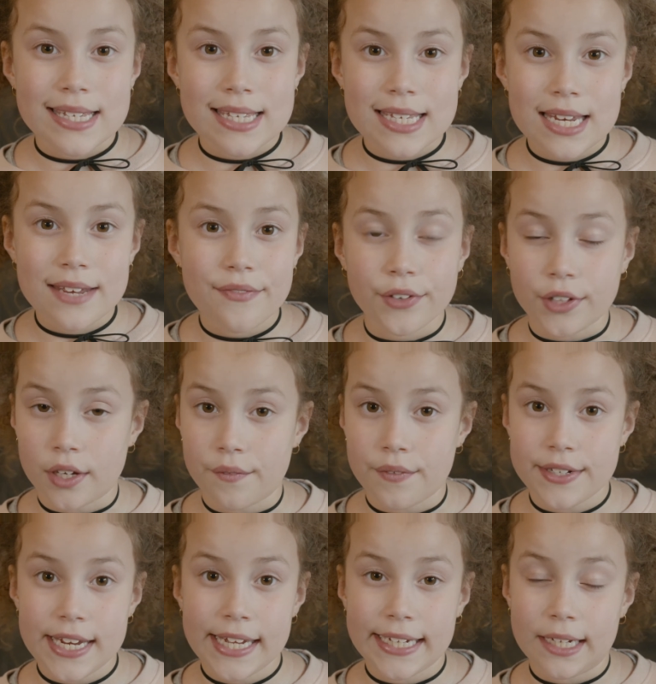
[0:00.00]
a certificate
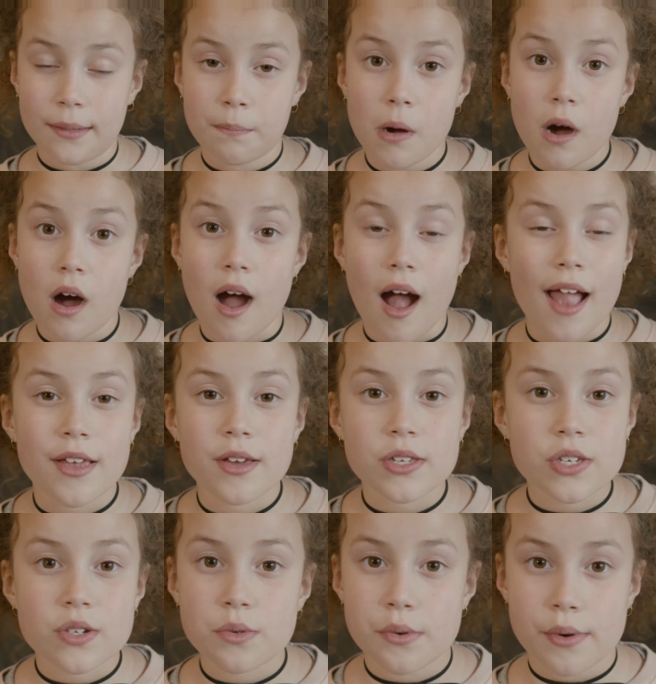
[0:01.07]
for taking part and your
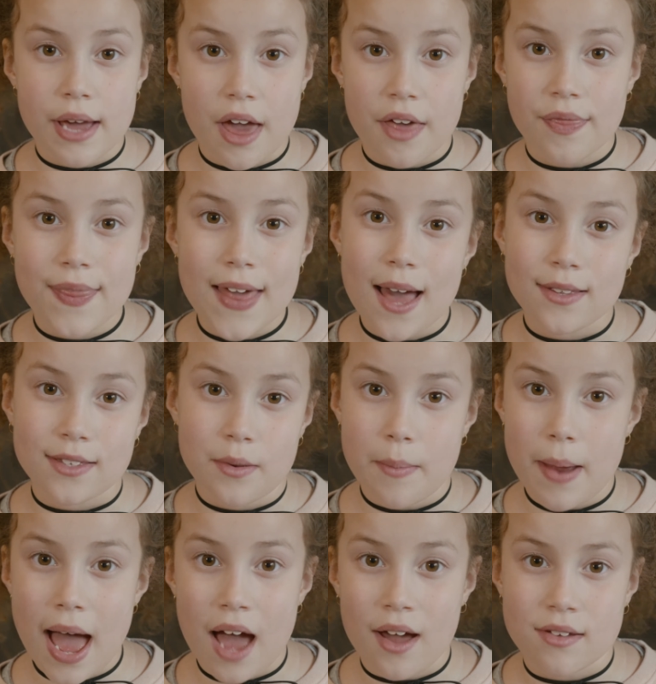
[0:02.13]
school will get
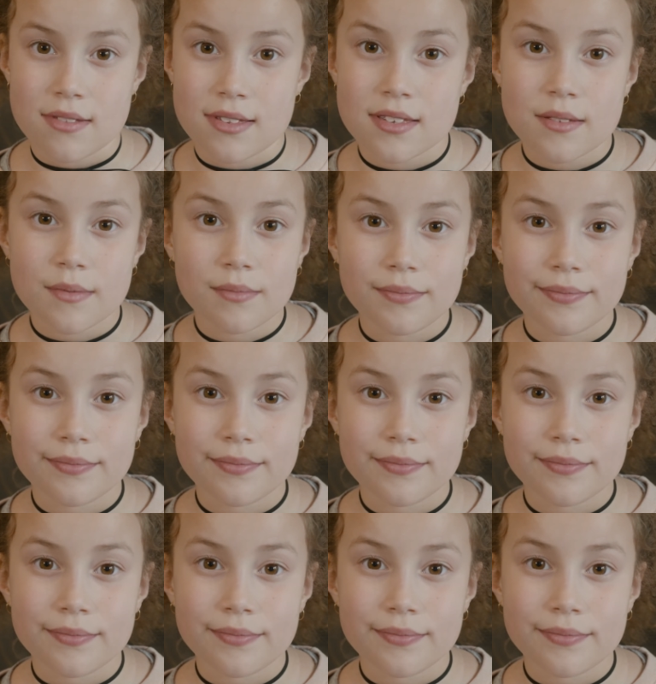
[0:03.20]
£1,000.